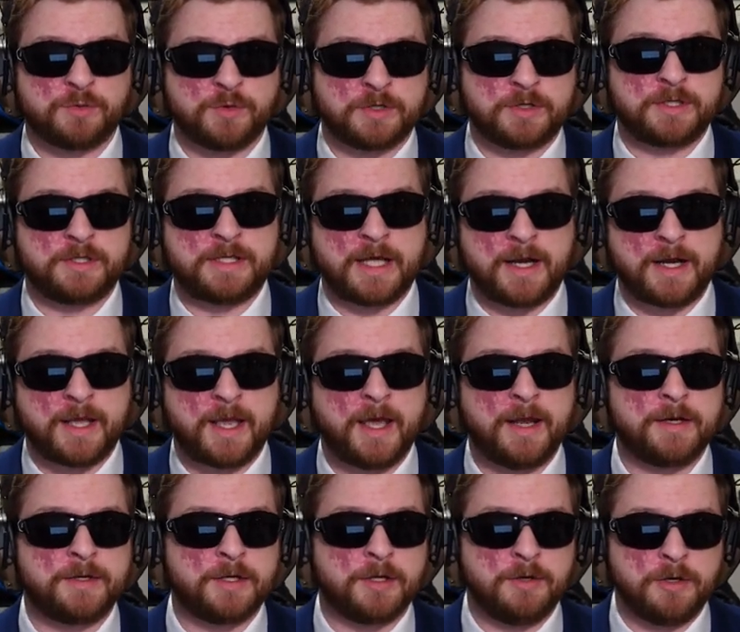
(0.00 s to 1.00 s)
were
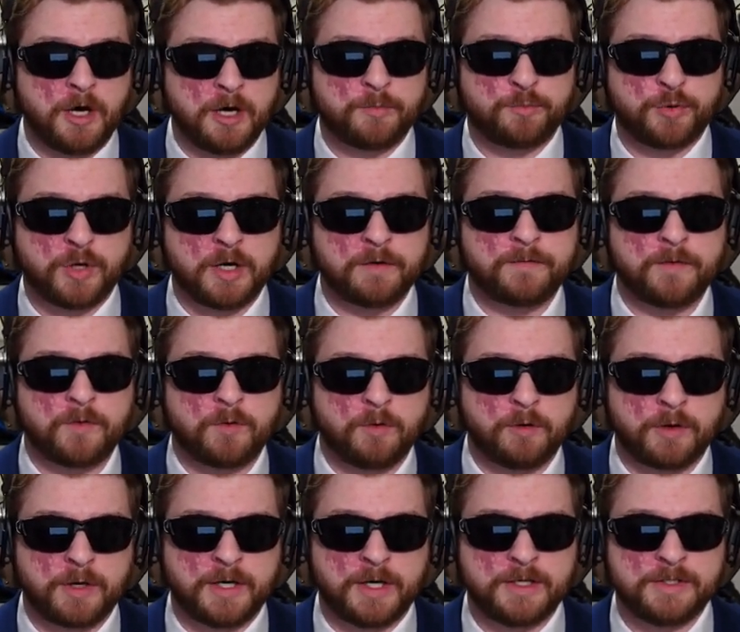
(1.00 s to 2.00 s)
dedicated to nonprofit
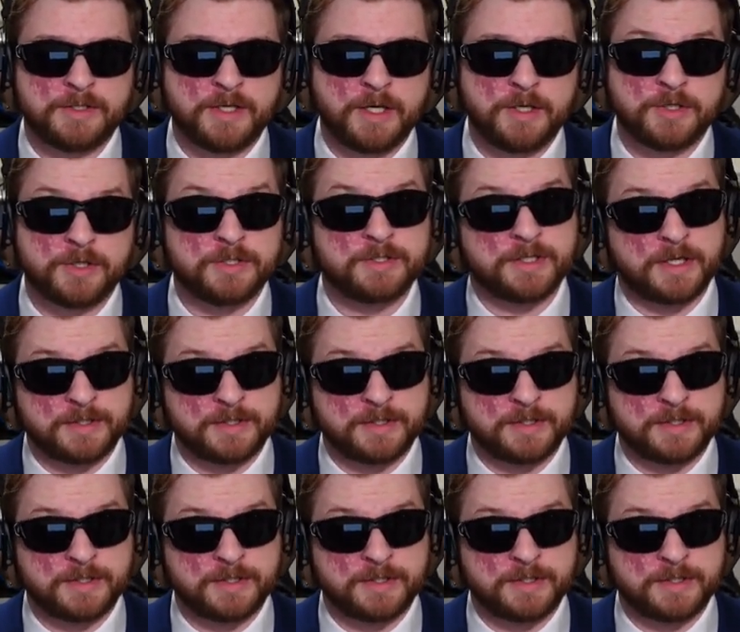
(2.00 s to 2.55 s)
organizations,